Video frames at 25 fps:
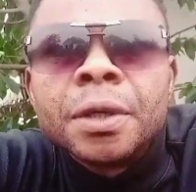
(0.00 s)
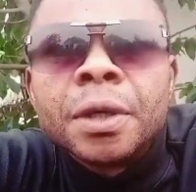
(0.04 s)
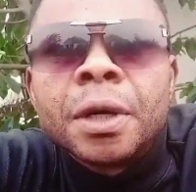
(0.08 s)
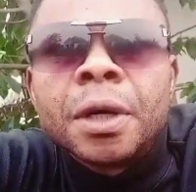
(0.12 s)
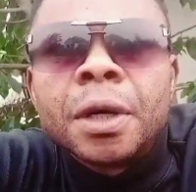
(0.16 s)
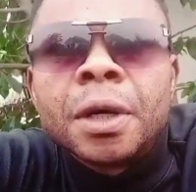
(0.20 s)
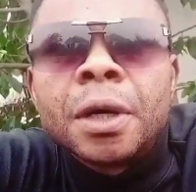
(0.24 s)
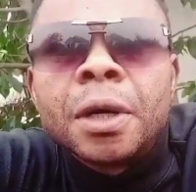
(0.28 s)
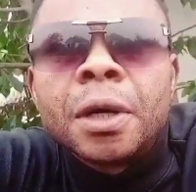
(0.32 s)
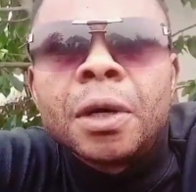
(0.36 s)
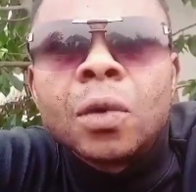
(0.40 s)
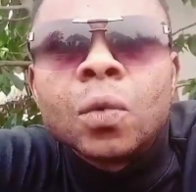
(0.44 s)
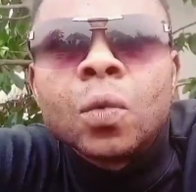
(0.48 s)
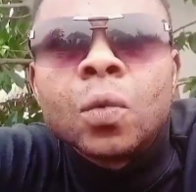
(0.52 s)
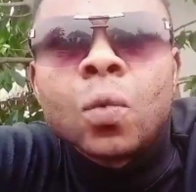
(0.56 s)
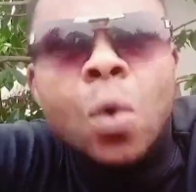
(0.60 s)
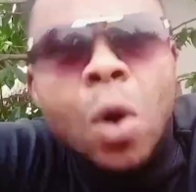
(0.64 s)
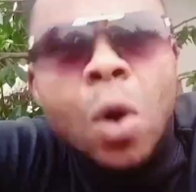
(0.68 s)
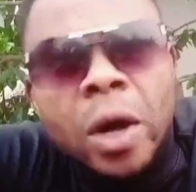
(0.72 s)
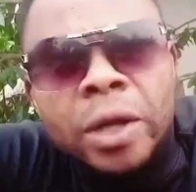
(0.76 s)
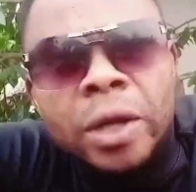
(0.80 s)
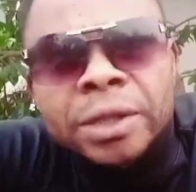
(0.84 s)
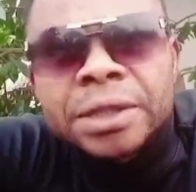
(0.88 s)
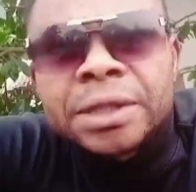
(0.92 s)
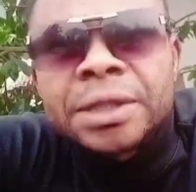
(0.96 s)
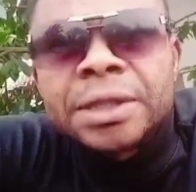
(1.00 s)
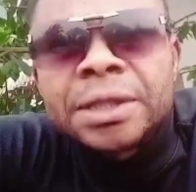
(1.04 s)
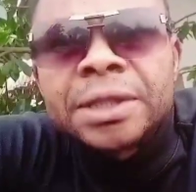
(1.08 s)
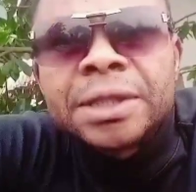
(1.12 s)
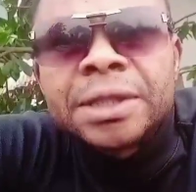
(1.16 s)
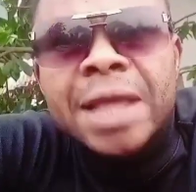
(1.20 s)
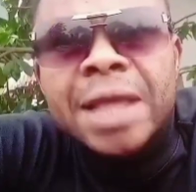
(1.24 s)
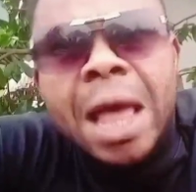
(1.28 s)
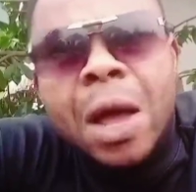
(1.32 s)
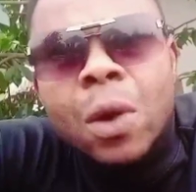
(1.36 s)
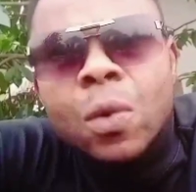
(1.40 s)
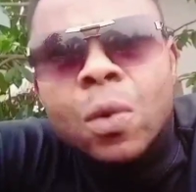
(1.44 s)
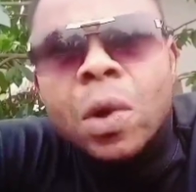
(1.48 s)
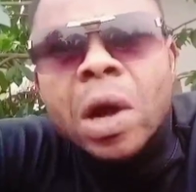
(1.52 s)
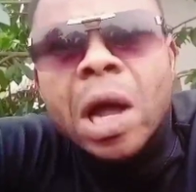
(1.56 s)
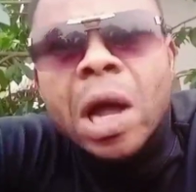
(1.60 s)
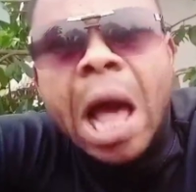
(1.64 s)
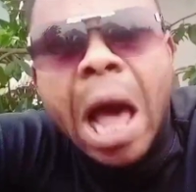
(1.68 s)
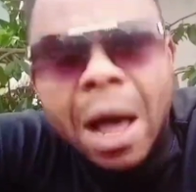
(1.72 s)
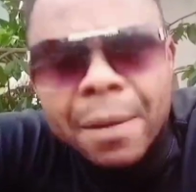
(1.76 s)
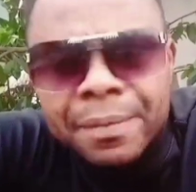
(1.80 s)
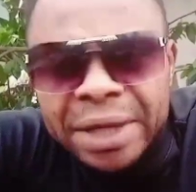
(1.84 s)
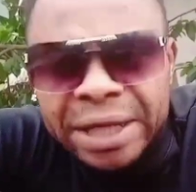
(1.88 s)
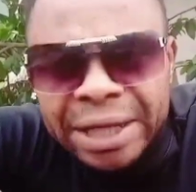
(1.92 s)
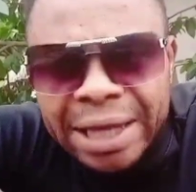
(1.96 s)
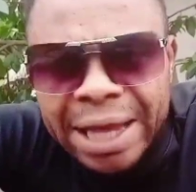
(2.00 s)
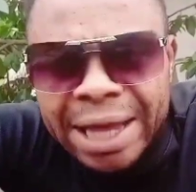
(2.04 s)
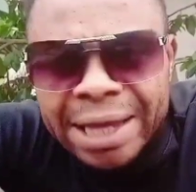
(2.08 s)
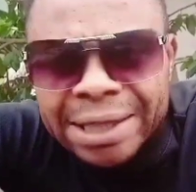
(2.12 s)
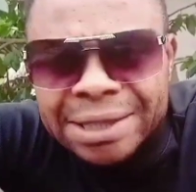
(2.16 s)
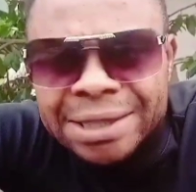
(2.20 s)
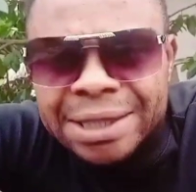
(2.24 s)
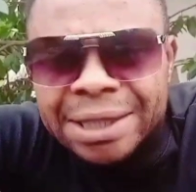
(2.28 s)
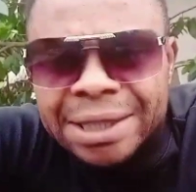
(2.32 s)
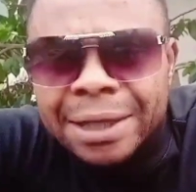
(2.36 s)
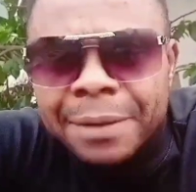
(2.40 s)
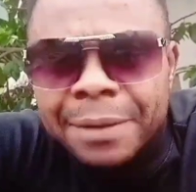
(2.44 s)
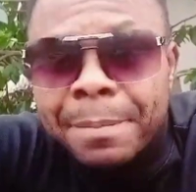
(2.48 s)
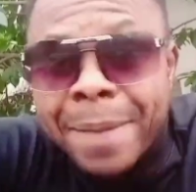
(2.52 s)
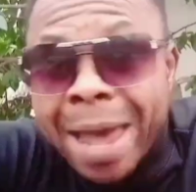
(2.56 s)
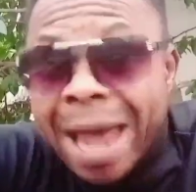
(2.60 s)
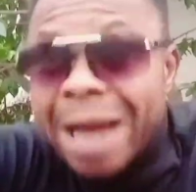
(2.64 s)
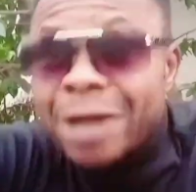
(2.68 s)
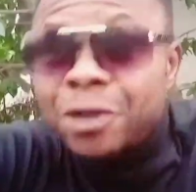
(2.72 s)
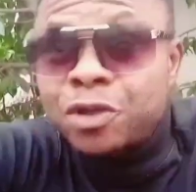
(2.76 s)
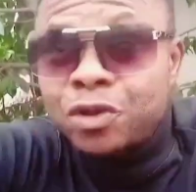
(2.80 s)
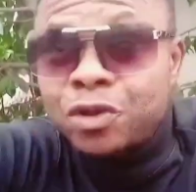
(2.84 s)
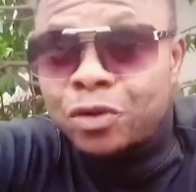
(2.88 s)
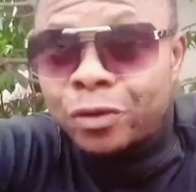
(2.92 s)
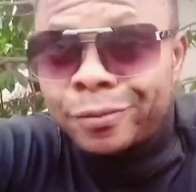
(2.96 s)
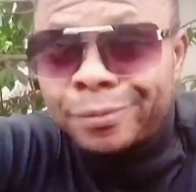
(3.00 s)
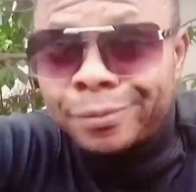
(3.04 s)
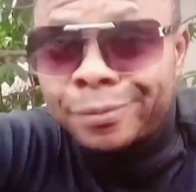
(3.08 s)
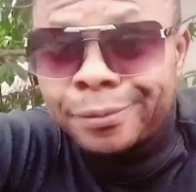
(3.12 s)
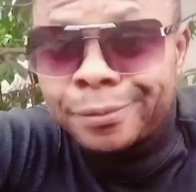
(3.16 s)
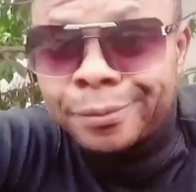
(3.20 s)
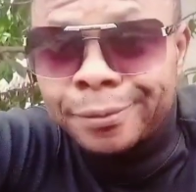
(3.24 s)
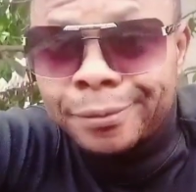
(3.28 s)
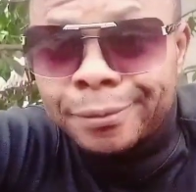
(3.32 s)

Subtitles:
one that will culminate in the bedroom.